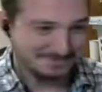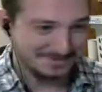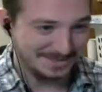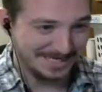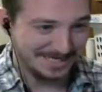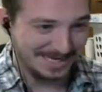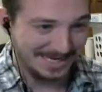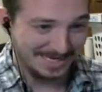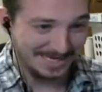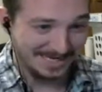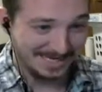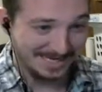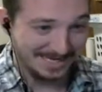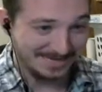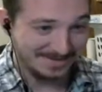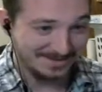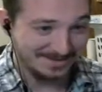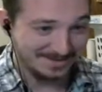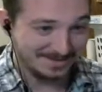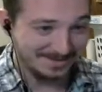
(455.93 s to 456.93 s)
yeah,
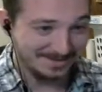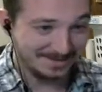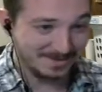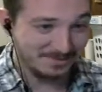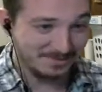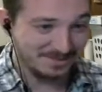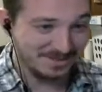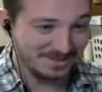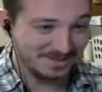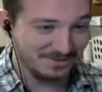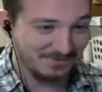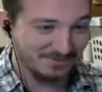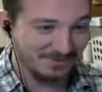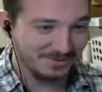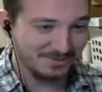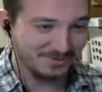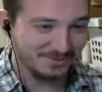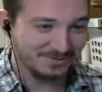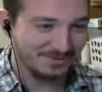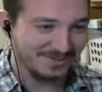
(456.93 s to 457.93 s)
and? I bet you
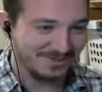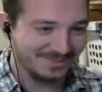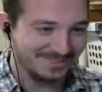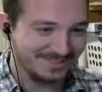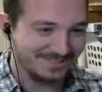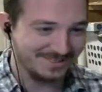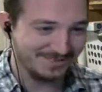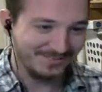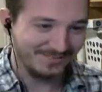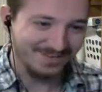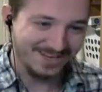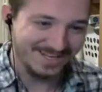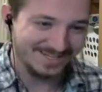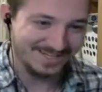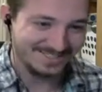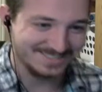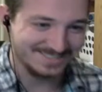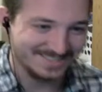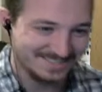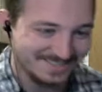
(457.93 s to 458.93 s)
feel really
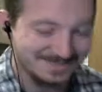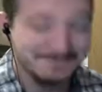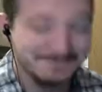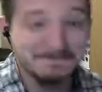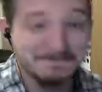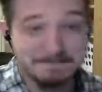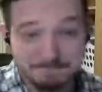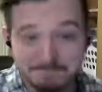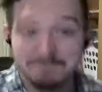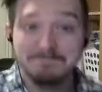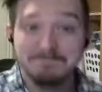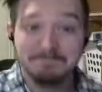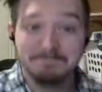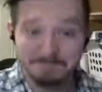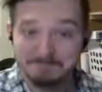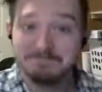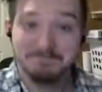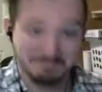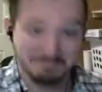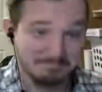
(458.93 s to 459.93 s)
great.
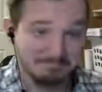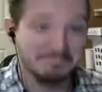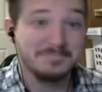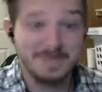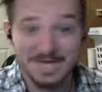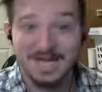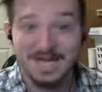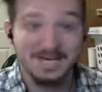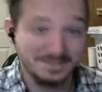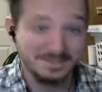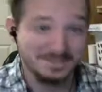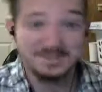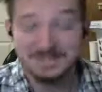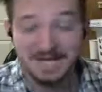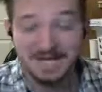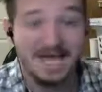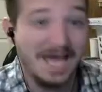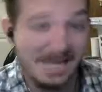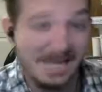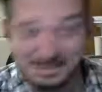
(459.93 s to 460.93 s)
Yes,
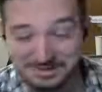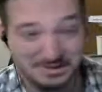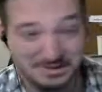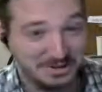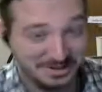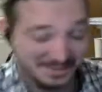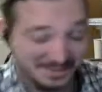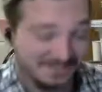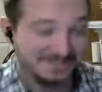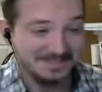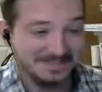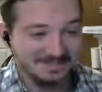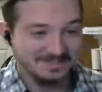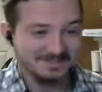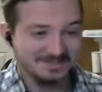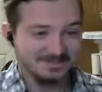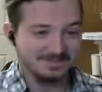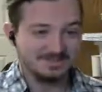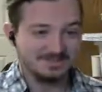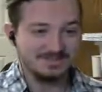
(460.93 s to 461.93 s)
actually.
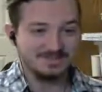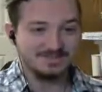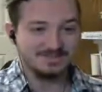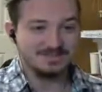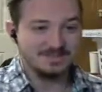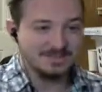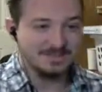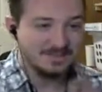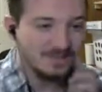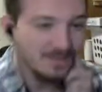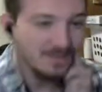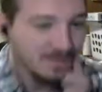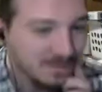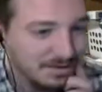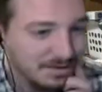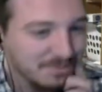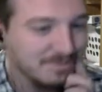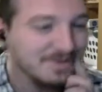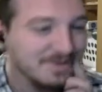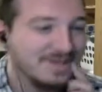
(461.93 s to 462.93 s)

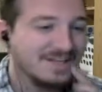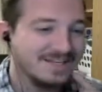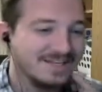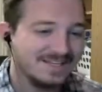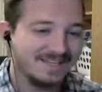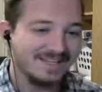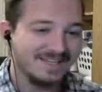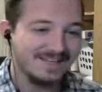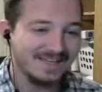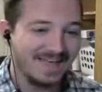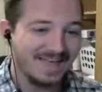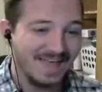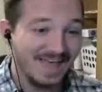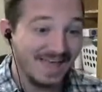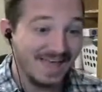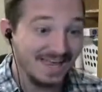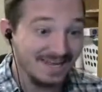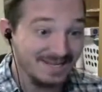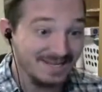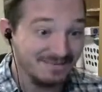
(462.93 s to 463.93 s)
You didn't kill
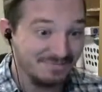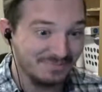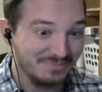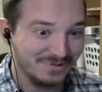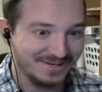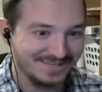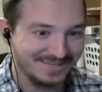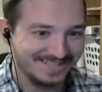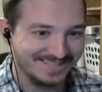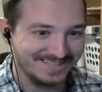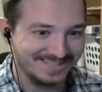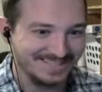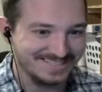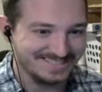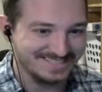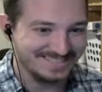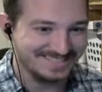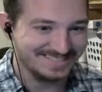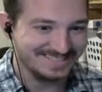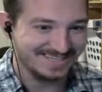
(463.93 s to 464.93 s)
anybody
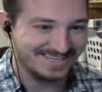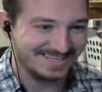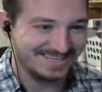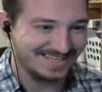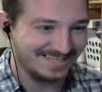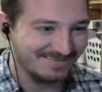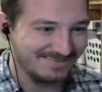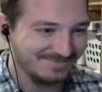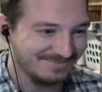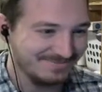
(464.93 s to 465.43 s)
this time.